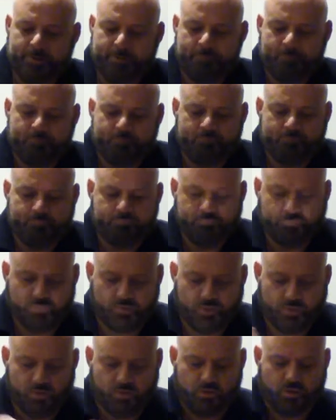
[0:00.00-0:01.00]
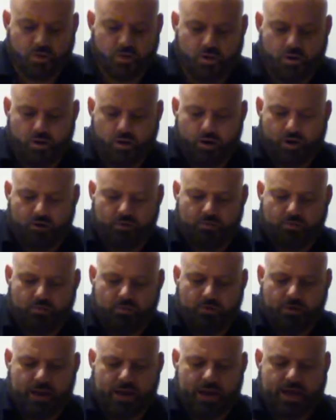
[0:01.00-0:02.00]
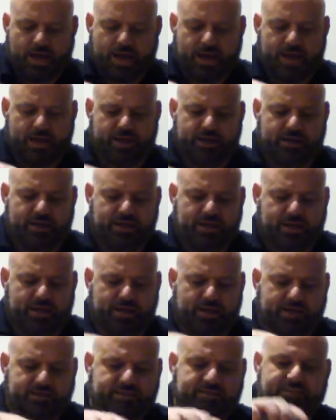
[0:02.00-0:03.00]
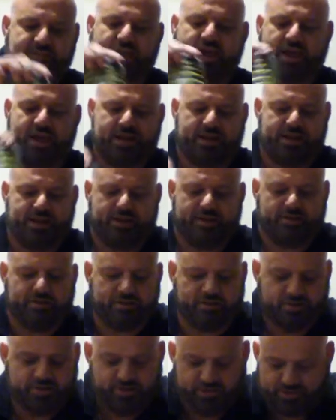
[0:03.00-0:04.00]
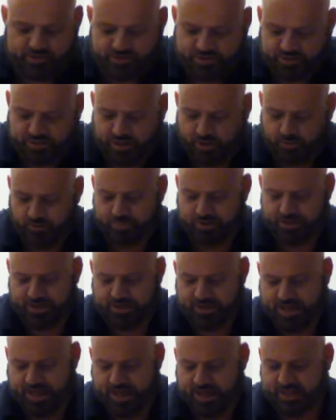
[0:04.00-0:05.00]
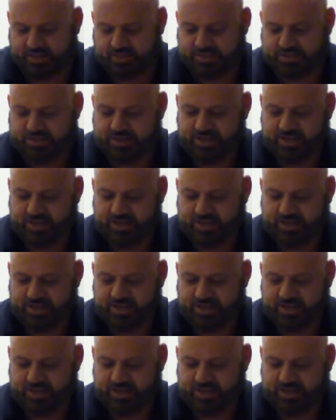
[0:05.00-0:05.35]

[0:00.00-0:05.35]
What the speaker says: All right, inside here to help condense,